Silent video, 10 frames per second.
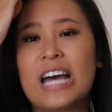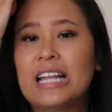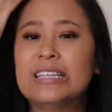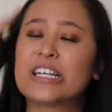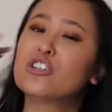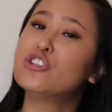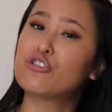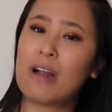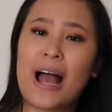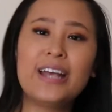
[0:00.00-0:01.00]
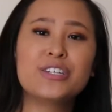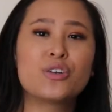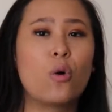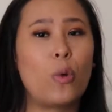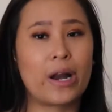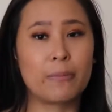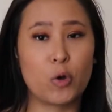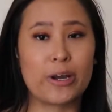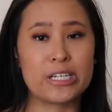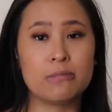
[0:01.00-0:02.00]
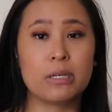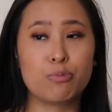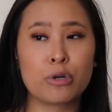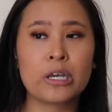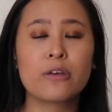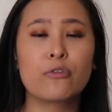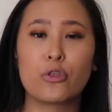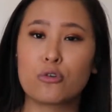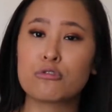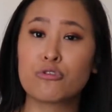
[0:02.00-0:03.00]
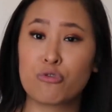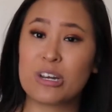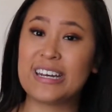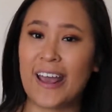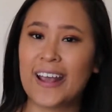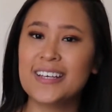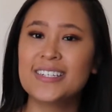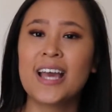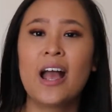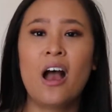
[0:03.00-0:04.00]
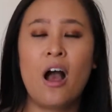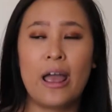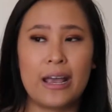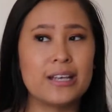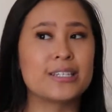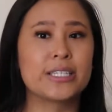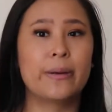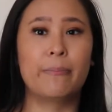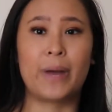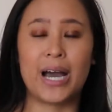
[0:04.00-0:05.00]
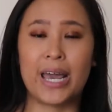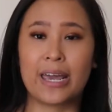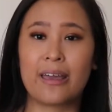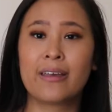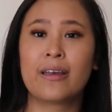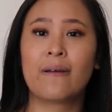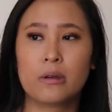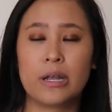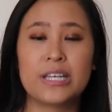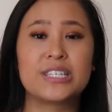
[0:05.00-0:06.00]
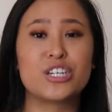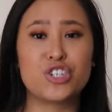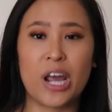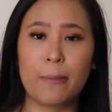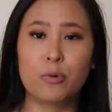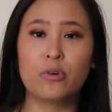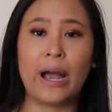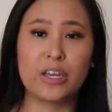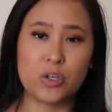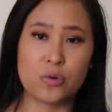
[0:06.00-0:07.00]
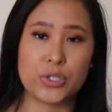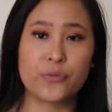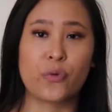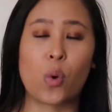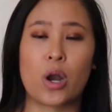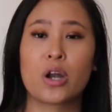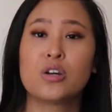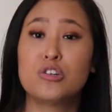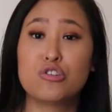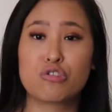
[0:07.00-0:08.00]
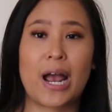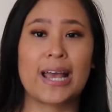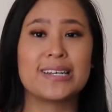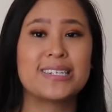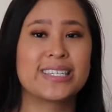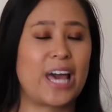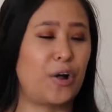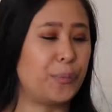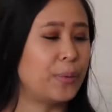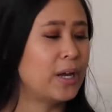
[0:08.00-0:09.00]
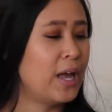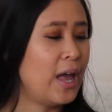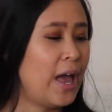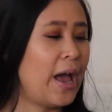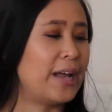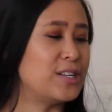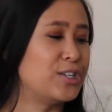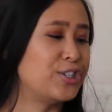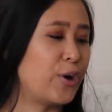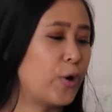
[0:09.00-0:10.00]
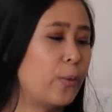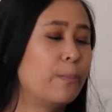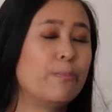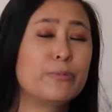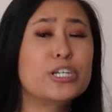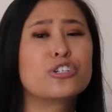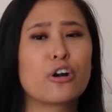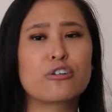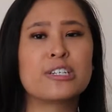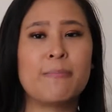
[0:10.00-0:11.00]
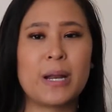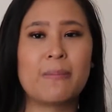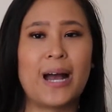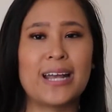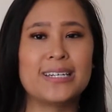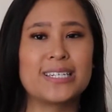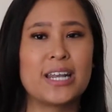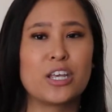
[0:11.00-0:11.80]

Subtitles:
a little dry, so what I'm going to be bringing for those 3 days is the shampoo I use for dry scalp. And so be sure to minimize